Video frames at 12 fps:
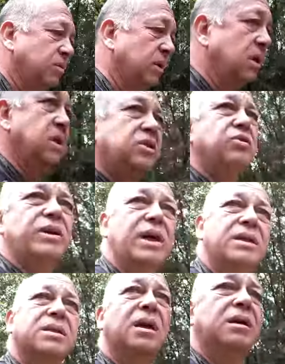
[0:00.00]
where these
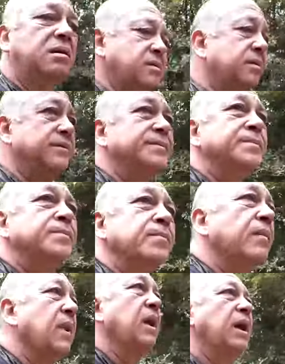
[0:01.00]
tracks go.
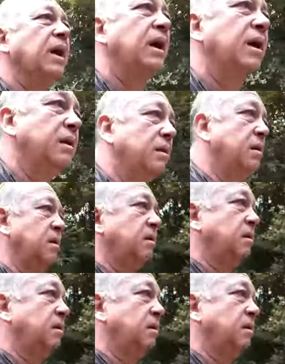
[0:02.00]
And